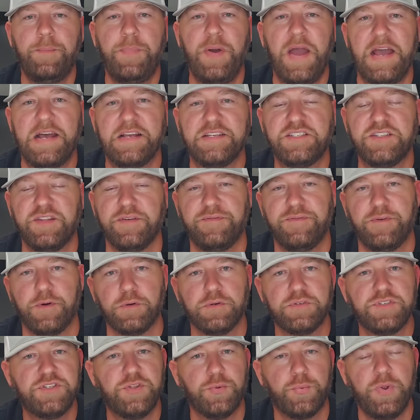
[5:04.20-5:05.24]
past the
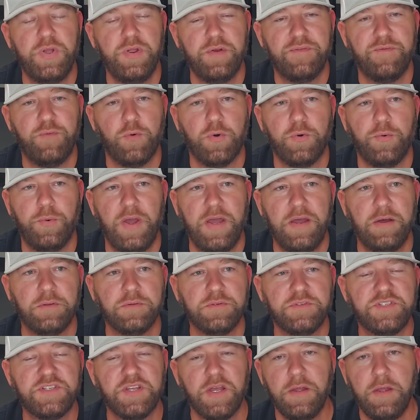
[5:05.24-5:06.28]
first 3 or 4
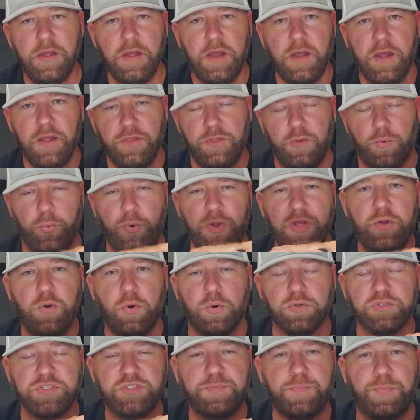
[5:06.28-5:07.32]
rounds, the
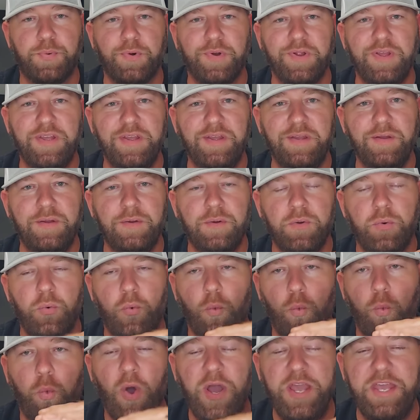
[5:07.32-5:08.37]
recoil spring
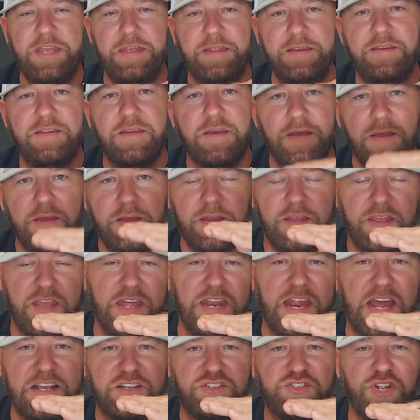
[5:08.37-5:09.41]
weight
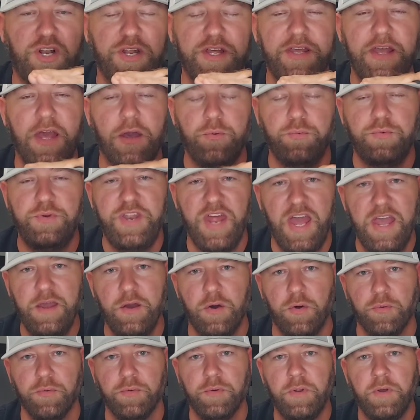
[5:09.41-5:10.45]
can actually go
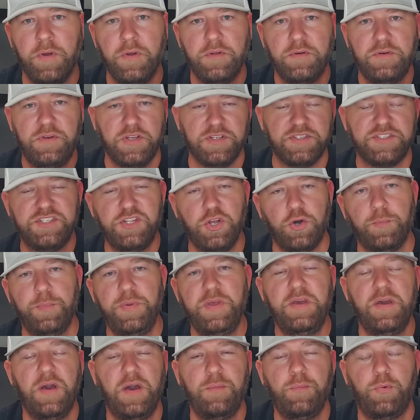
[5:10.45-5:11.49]
down to still
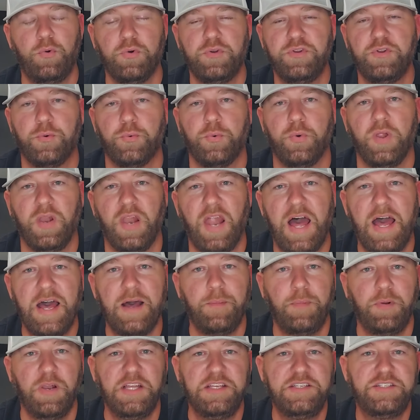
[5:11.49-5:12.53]
be able to
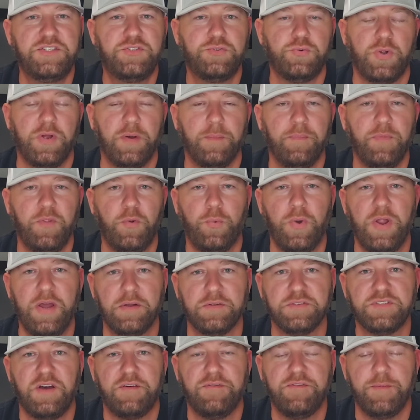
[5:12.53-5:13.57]
reliably strip the
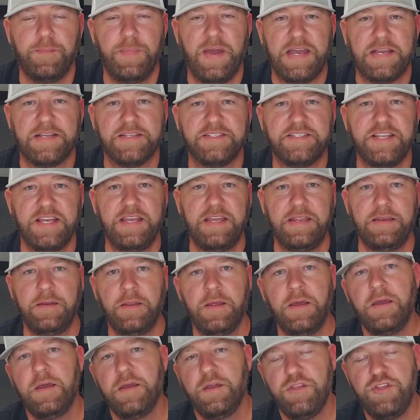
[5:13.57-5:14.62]
rounds off the
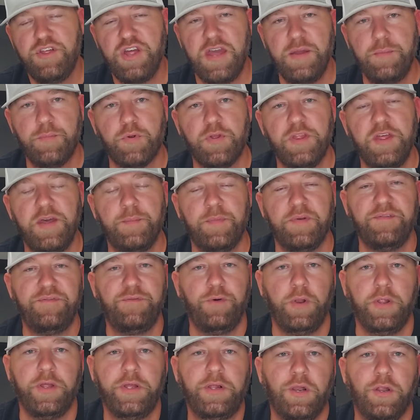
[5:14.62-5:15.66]
magazine, chamber them, and
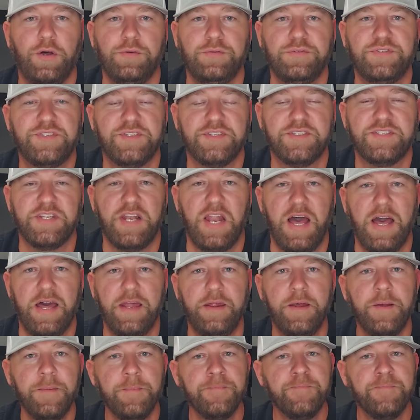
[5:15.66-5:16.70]
fully close the
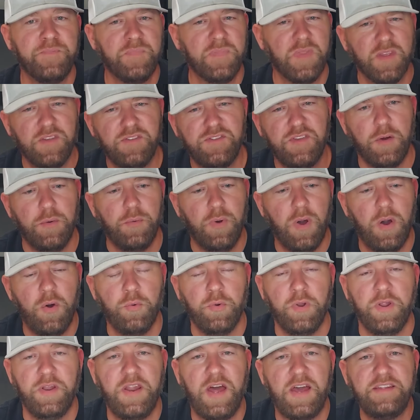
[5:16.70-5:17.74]
slide. So
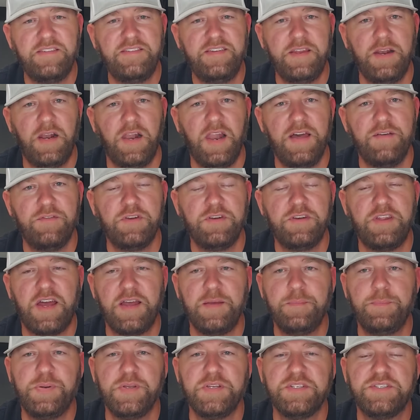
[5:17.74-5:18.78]
on a 1911
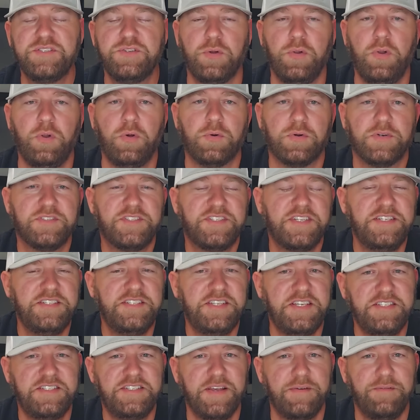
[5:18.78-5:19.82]
type pistol or a
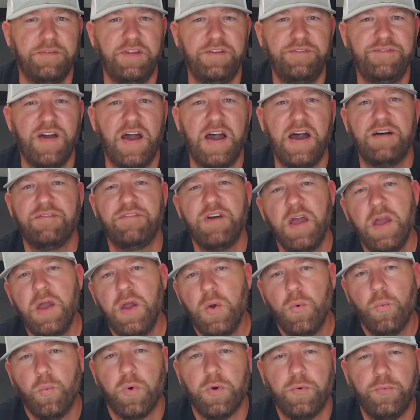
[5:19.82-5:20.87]
CZ75,
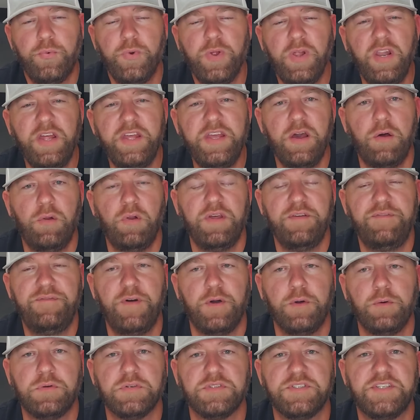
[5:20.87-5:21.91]
we're really only
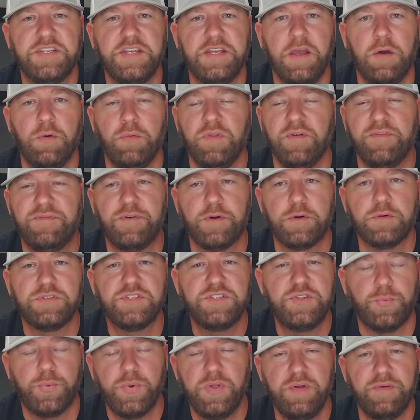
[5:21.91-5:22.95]
focusing on the
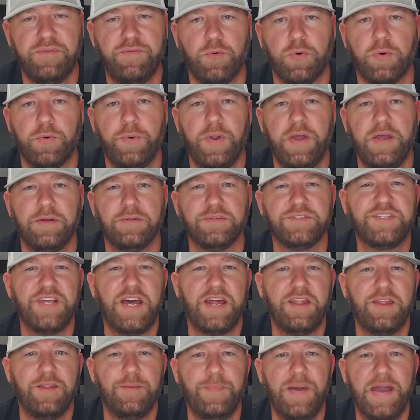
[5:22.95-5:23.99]
first 3 or 4 rounds
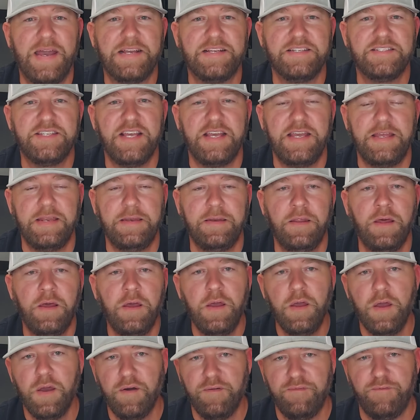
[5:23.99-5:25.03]
out of the magazine
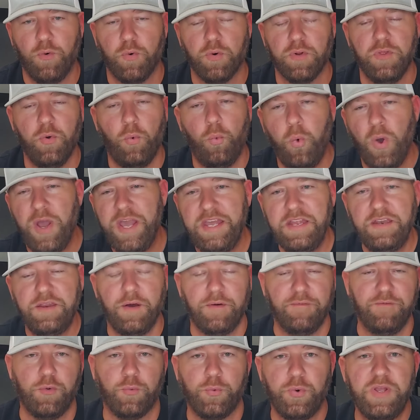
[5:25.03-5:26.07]
for the weight
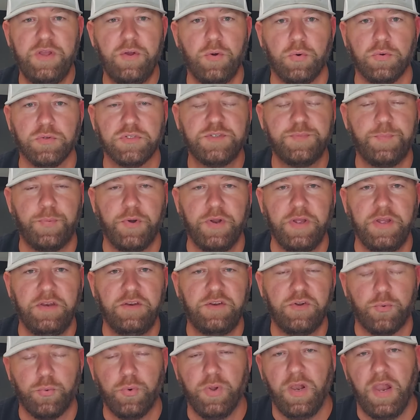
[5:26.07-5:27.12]
of the recoil
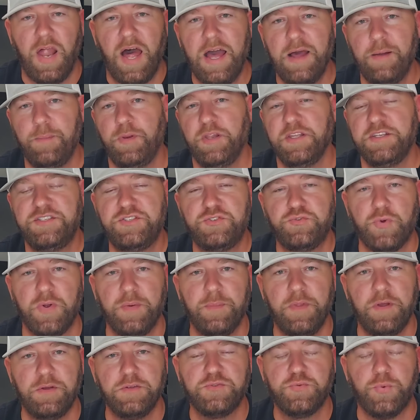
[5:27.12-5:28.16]
spring to reliably
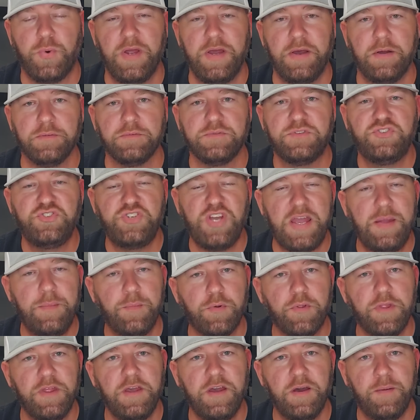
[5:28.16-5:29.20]
strip those rounds,
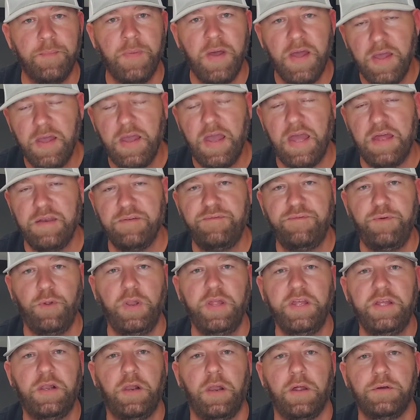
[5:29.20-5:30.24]
chamber them, and
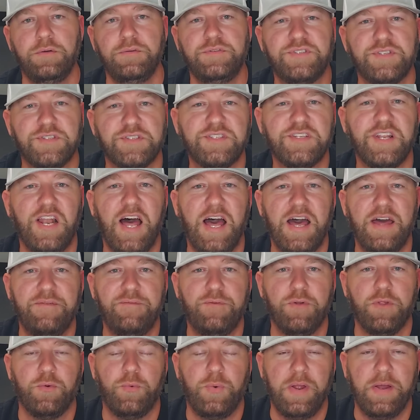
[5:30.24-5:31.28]
fully close the
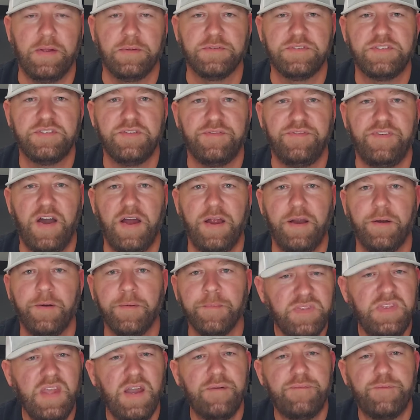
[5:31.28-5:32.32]
slide for the rounds to fire.
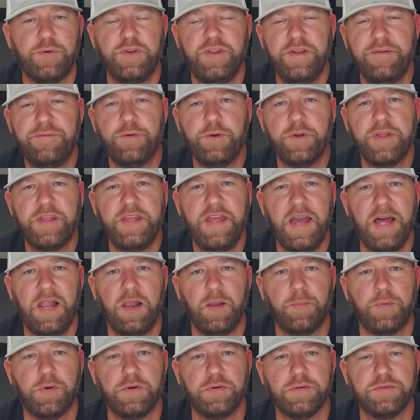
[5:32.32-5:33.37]
Now, for different
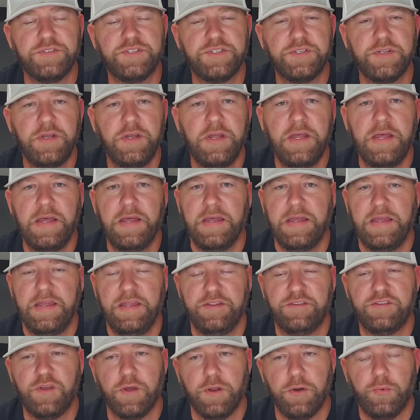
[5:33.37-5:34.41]
calibers,
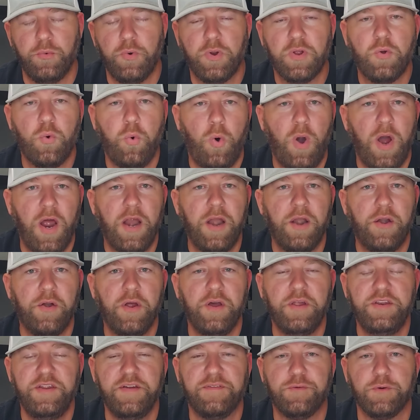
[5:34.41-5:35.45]
it's going to require
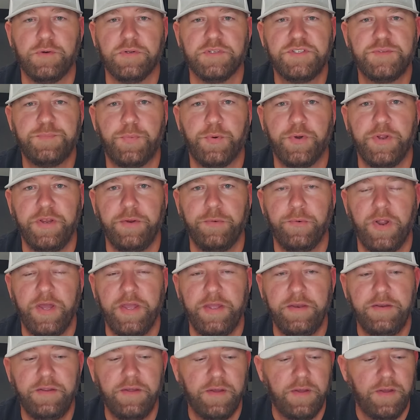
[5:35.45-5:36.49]
a different spring
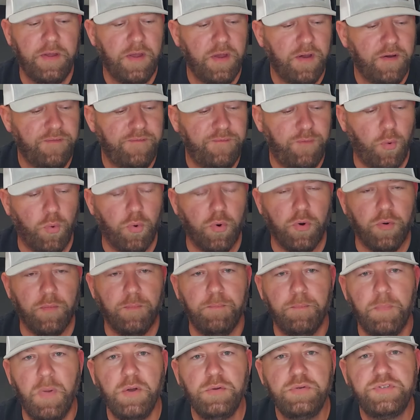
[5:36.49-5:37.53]
rate. For
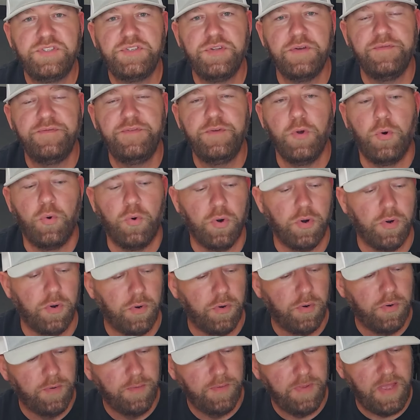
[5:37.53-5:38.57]
most of
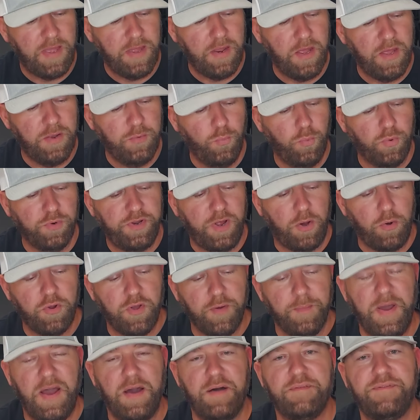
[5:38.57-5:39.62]
your, and we'll
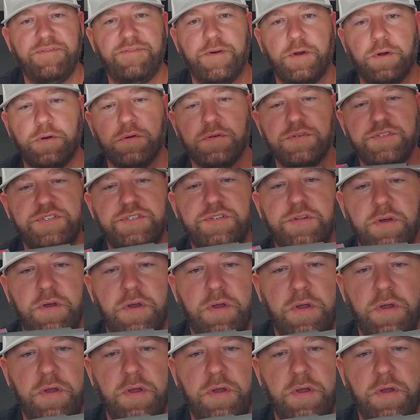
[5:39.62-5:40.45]
talk about first,